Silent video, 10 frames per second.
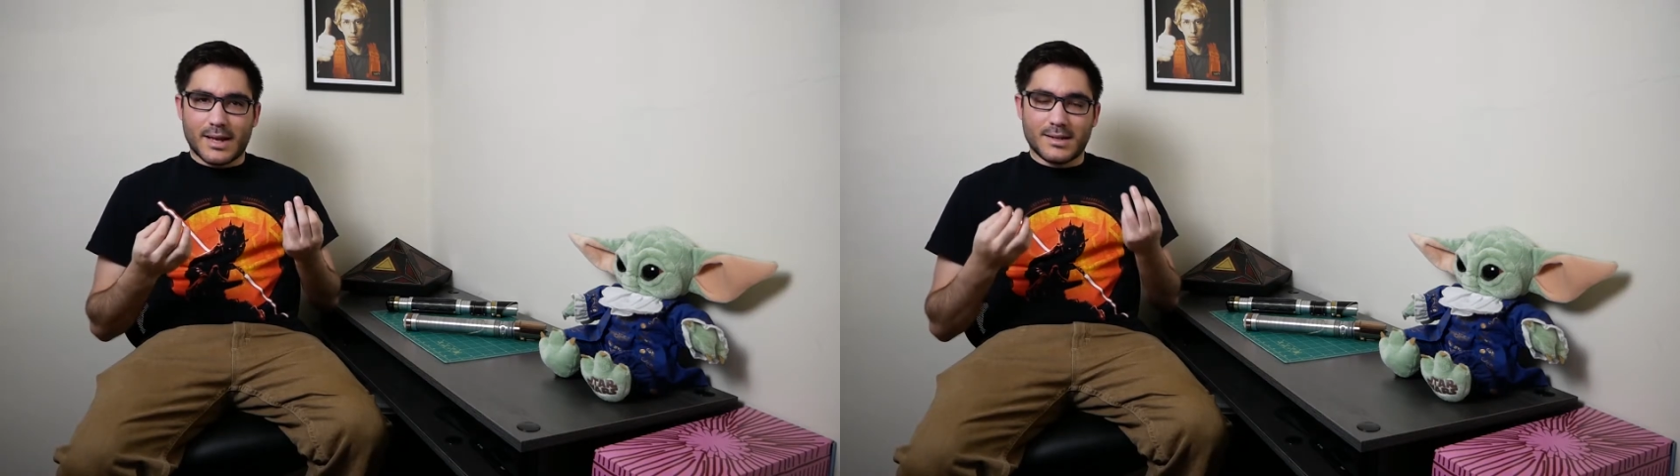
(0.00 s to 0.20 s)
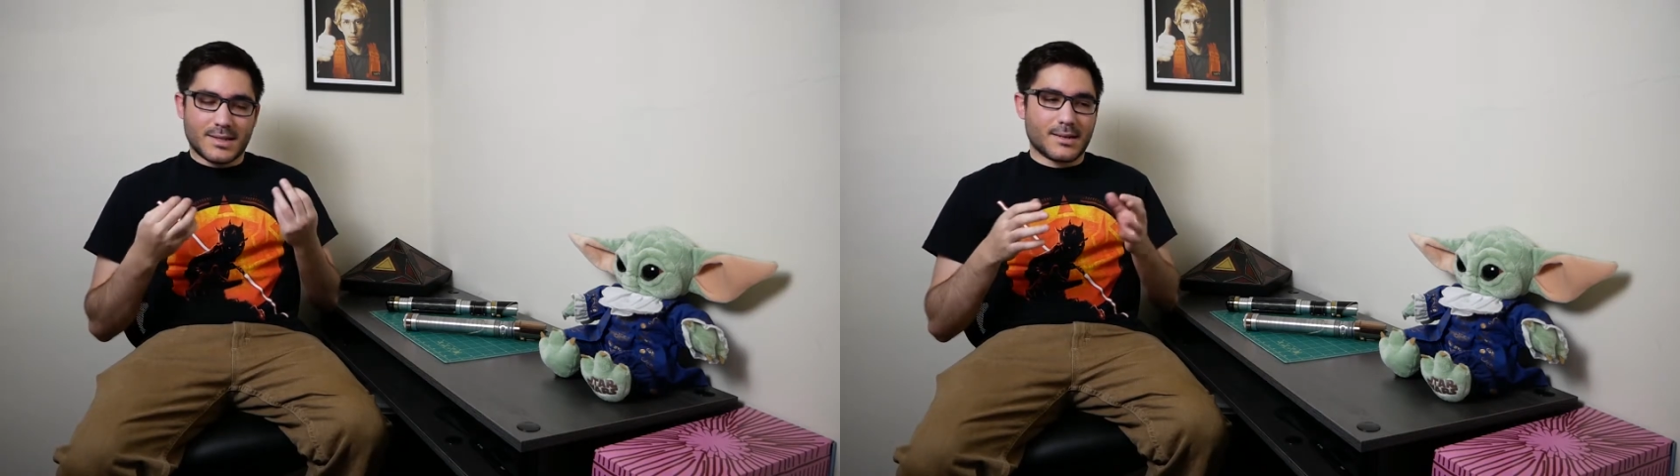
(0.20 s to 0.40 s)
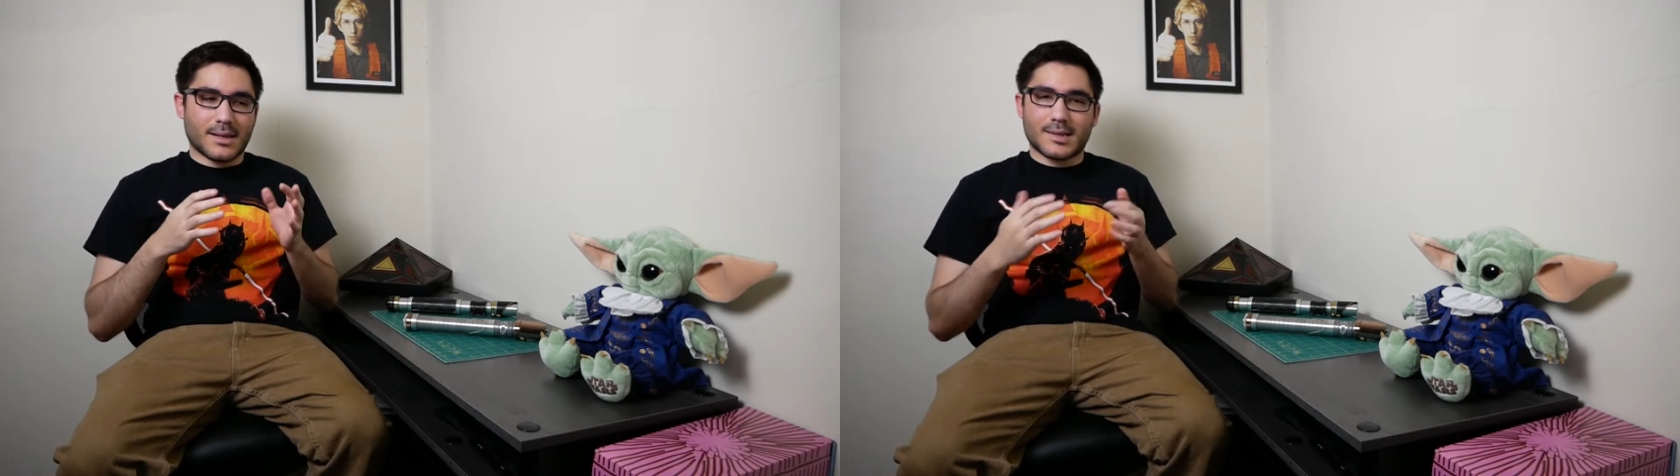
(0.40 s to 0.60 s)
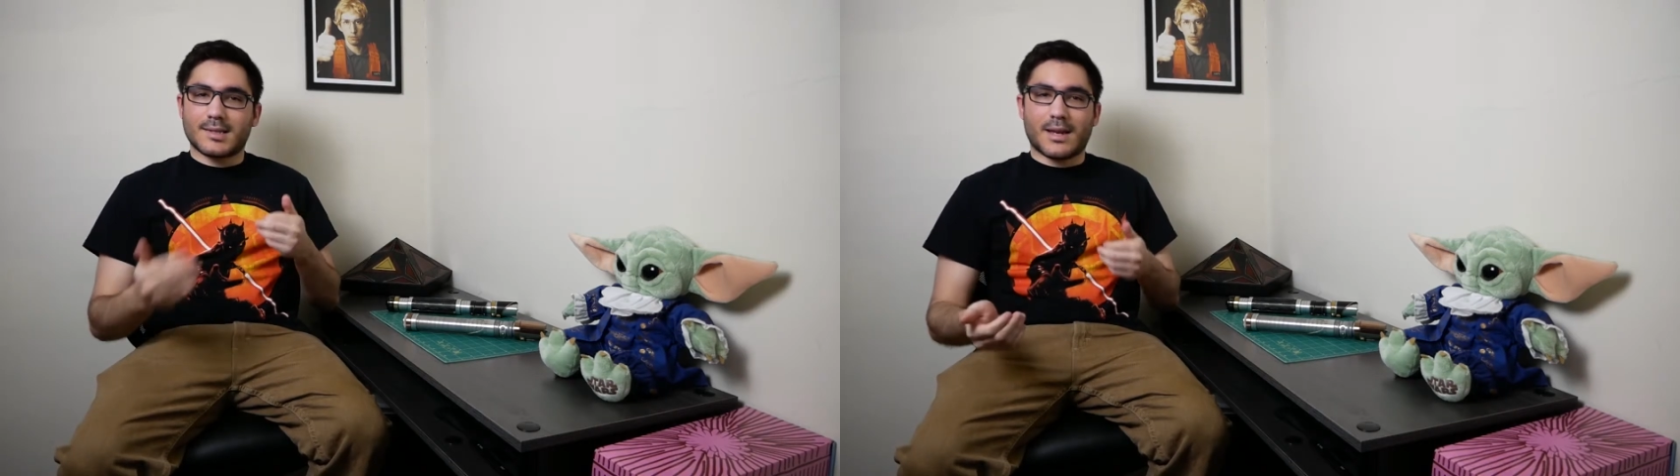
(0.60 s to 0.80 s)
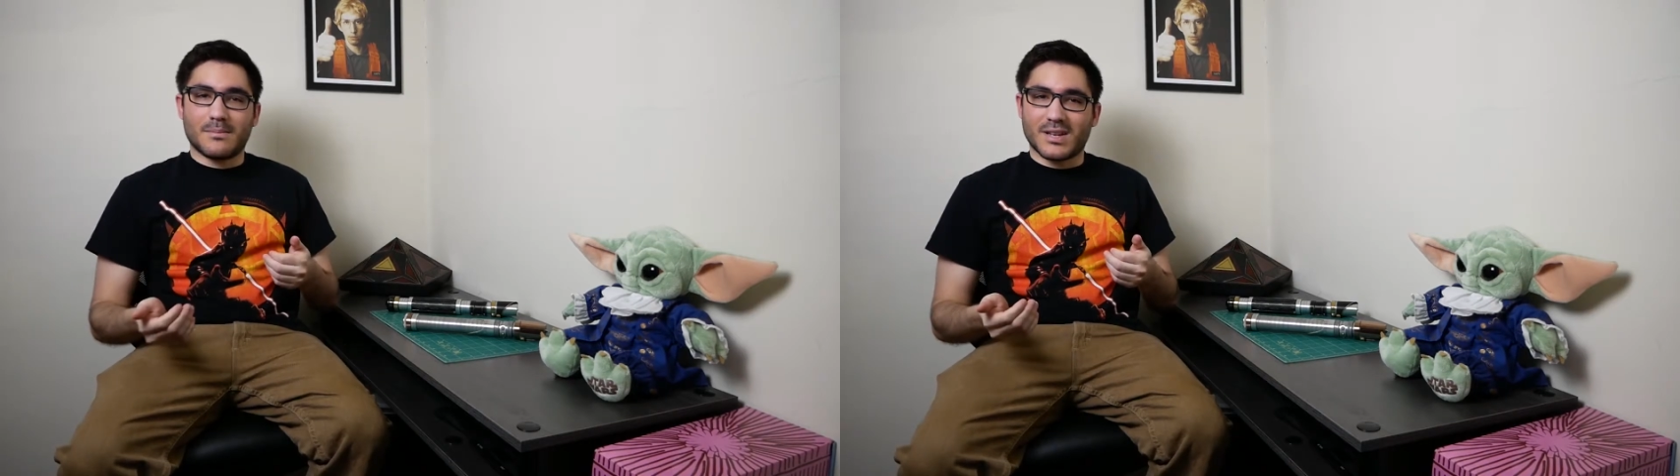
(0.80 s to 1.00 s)
and still at the
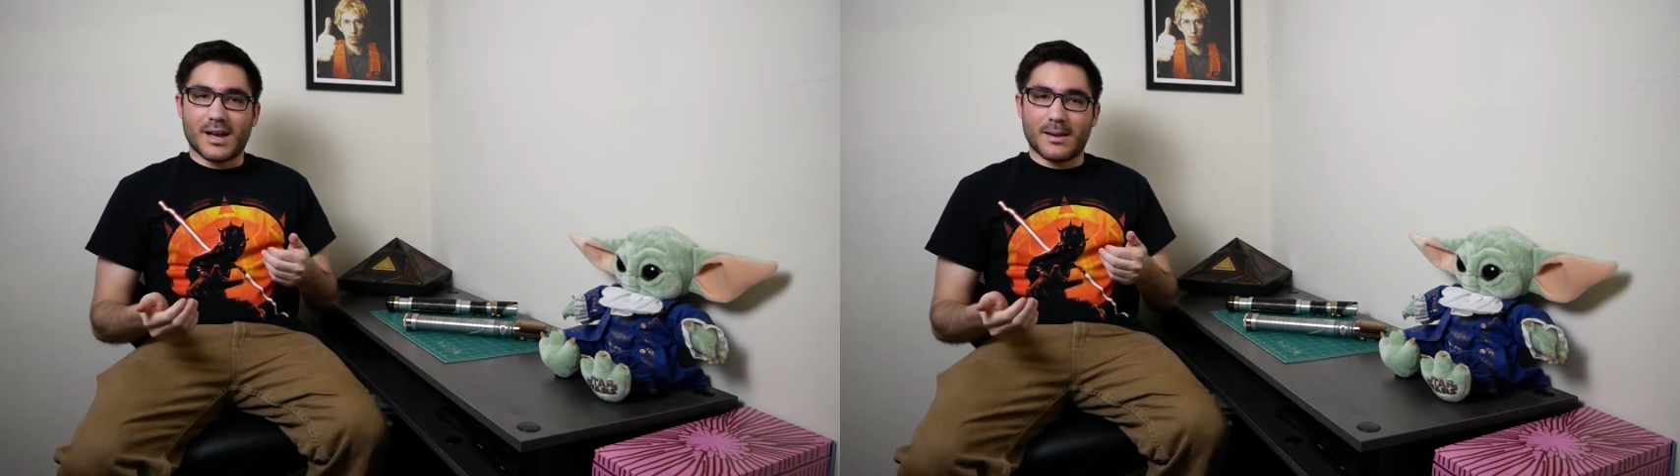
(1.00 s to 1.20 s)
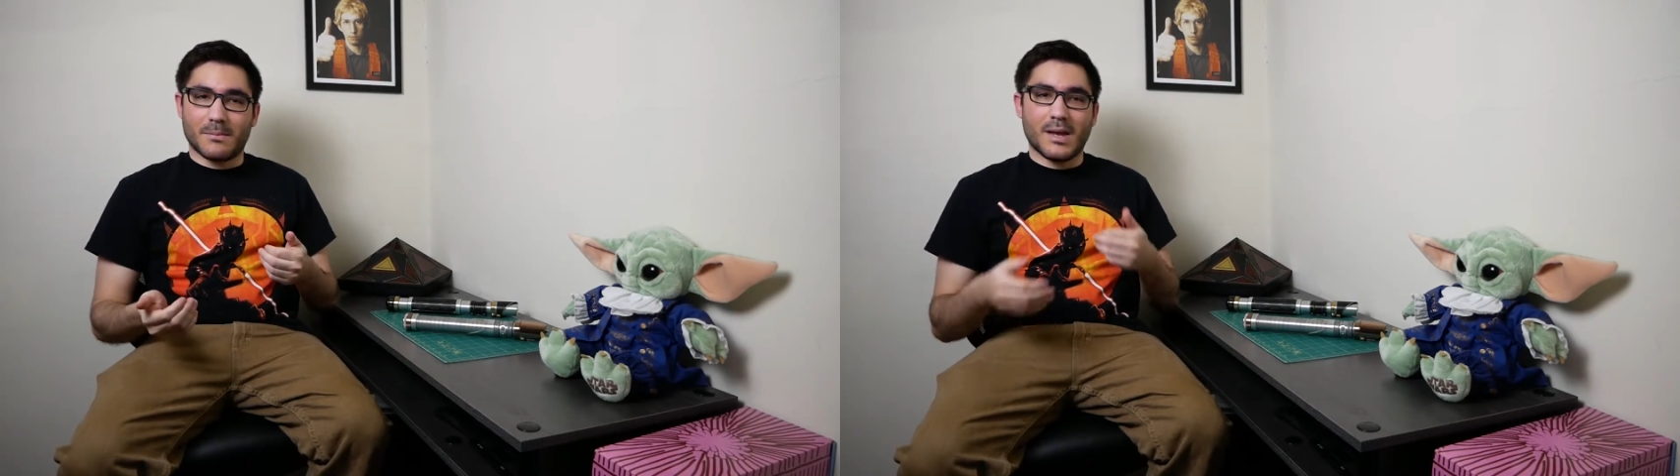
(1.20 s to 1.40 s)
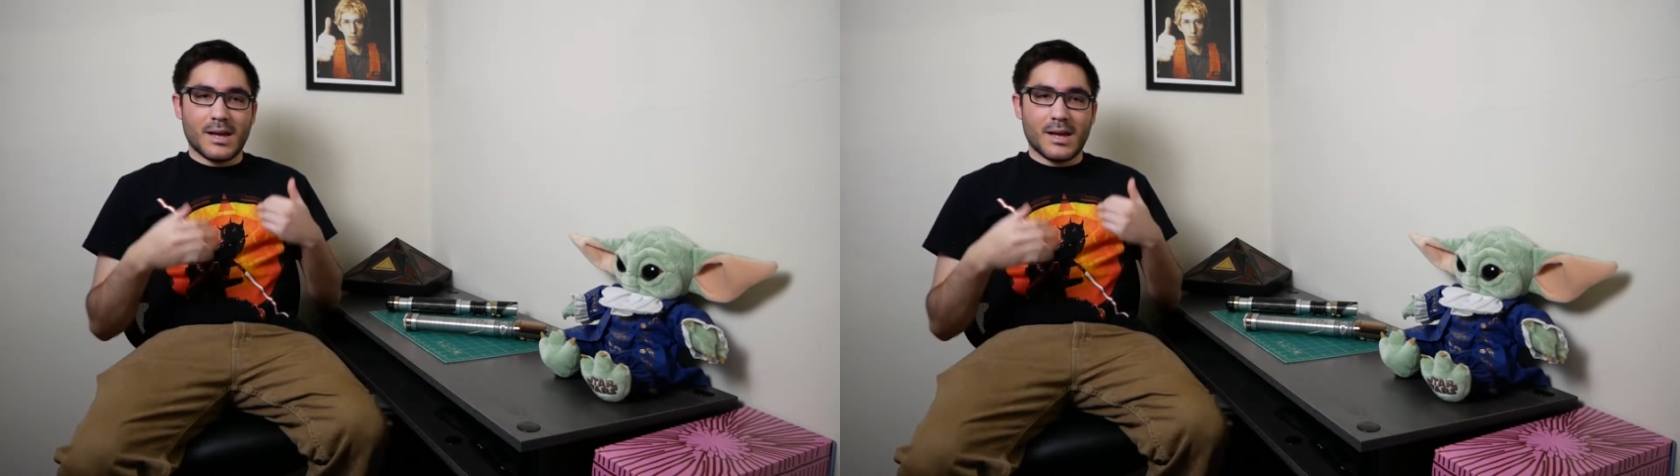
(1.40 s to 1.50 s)
same time,